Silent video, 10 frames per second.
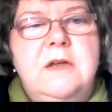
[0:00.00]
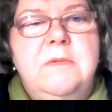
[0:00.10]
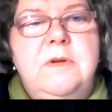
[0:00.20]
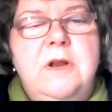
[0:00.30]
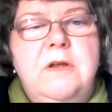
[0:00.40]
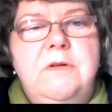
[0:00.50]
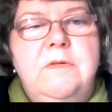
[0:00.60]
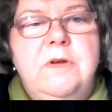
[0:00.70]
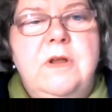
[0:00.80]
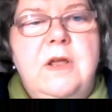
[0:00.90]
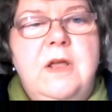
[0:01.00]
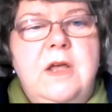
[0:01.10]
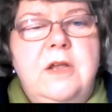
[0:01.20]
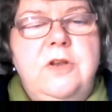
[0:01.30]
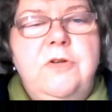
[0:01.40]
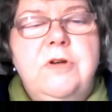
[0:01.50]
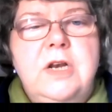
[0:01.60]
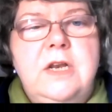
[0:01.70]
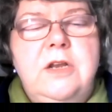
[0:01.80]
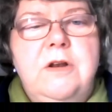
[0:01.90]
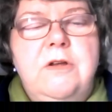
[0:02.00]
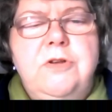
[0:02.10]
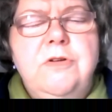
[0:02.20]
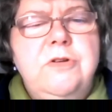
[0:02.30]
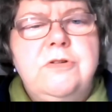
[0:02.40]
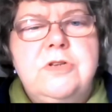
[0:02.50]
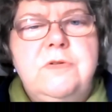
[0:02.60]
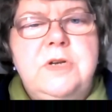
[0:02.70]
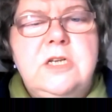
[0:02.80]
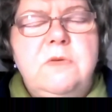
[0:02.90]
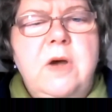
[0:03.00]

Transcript: Uh, you know, you can. You know, you used to eat it.